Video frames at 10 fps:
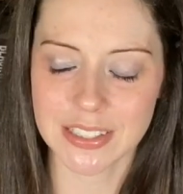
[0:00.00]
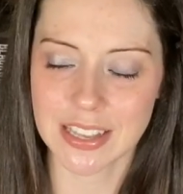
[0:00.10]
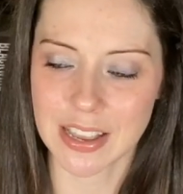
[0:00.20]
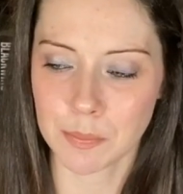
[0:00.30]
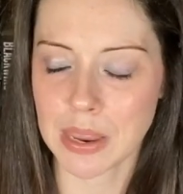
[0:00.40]
and
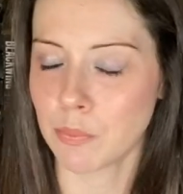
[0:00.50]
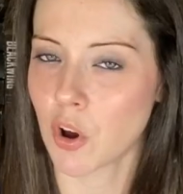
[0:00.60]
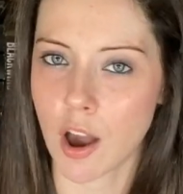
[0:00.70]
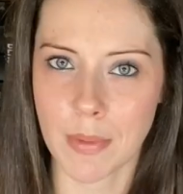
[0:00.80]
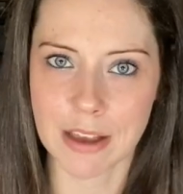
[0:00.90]
then people
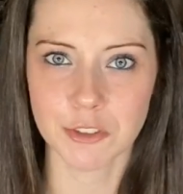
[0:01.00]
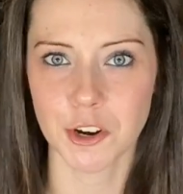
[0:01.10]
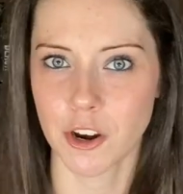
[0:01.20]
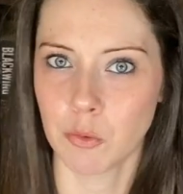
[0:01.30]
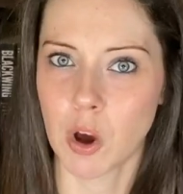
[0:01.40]
come after her
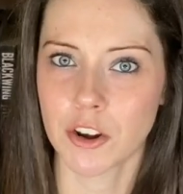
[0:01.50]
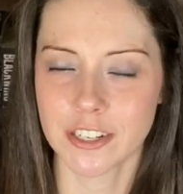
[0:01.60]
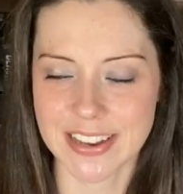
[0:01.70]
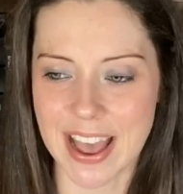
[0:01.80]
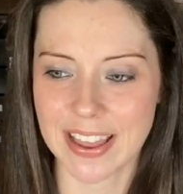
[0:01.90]
and want her
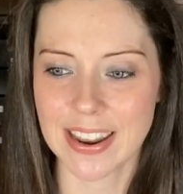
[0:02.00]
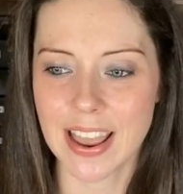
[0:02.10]
dead.